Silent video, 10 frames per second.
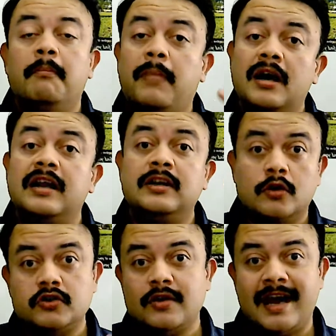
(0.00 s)
But it
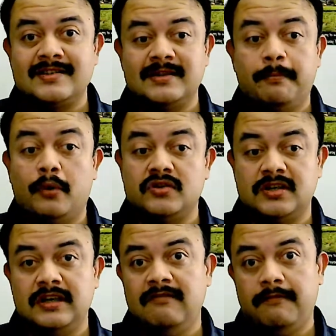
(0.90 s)
also has the
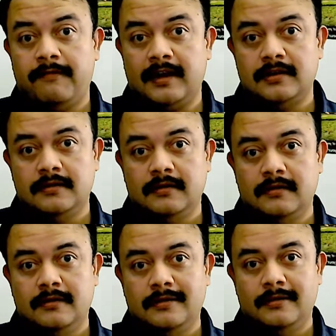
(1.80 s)
positive effect.
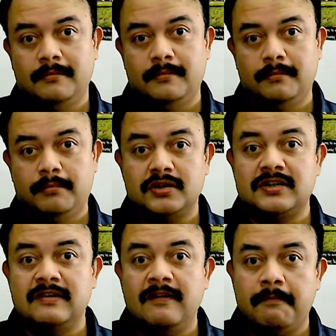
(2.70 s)

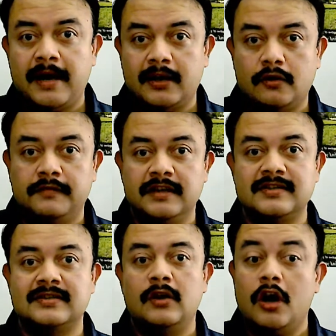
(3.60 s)
Positive impact of this
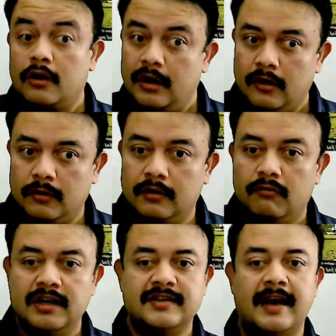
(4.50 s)
lockdown.
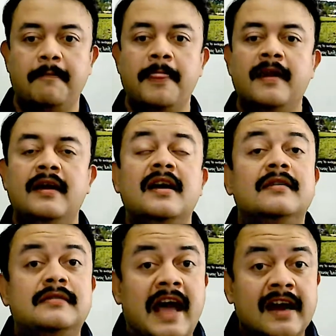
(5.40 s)
What is that?
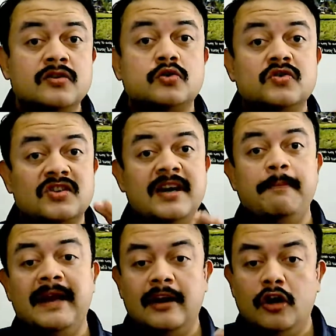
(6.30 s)
Thanks to
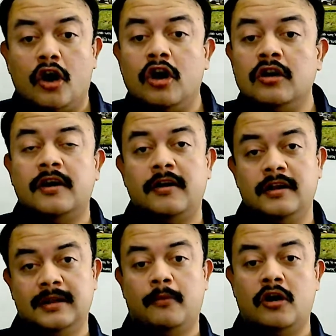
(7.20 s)
sleeping longer
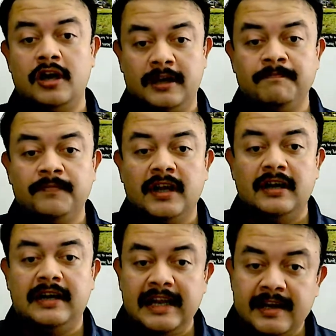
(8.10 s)
in the morning,
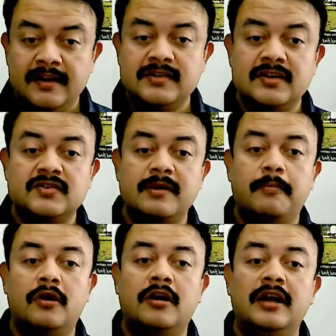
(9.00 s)
teenagers
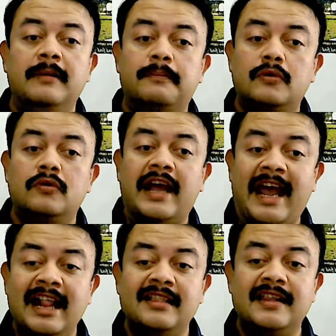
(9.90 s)
reported improved
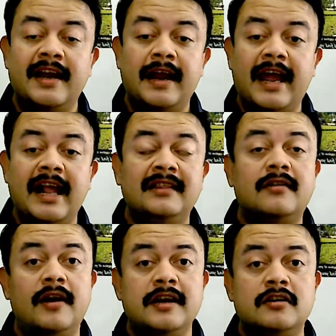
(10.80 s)
health and
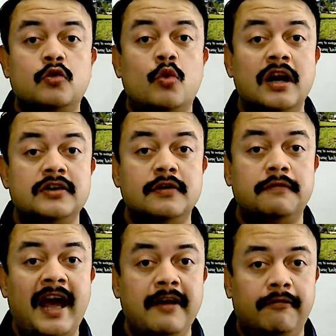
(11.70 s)
health-related quality
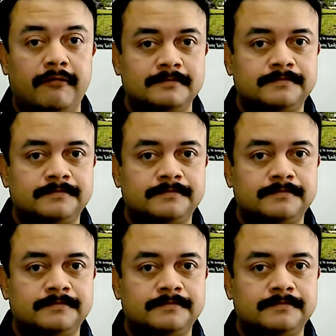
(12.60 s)
of life.